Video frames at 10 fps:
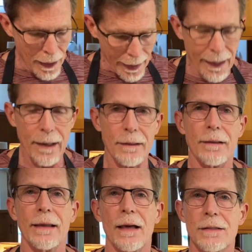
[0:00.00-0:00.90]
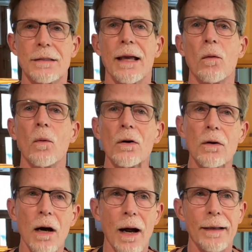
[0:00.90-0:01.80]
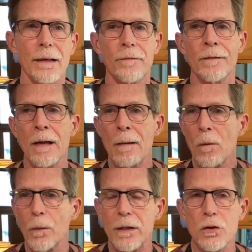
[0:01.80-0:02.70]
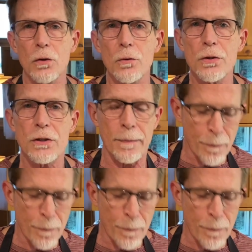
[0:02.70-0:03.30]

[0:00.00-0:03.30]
and yes, they will kind of reduce